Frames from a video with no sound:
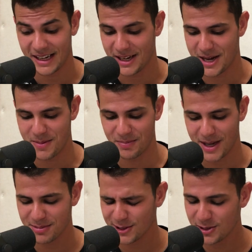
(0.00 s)
um,
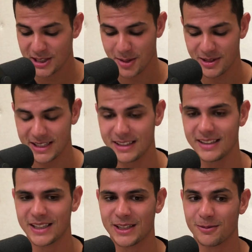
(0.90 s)
absolutely. I mean,
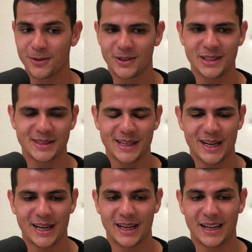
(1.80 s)
with these
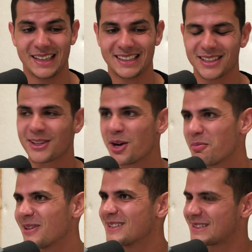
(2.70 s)
uh,
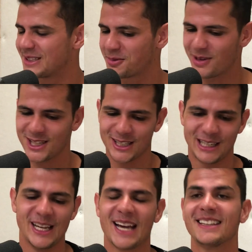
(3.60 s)
companies
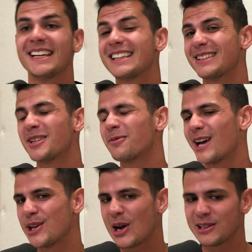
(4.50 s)
especially, I think this is
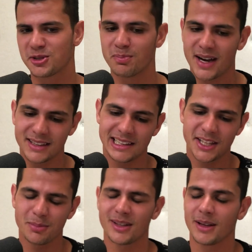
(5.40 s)
why you also bundle
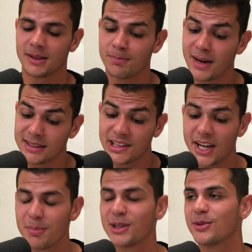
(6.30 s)
them, bundle
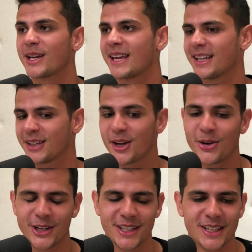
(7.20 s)
them into a
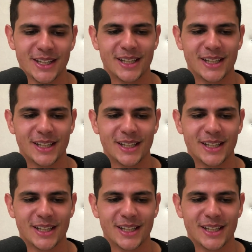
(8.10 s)
category,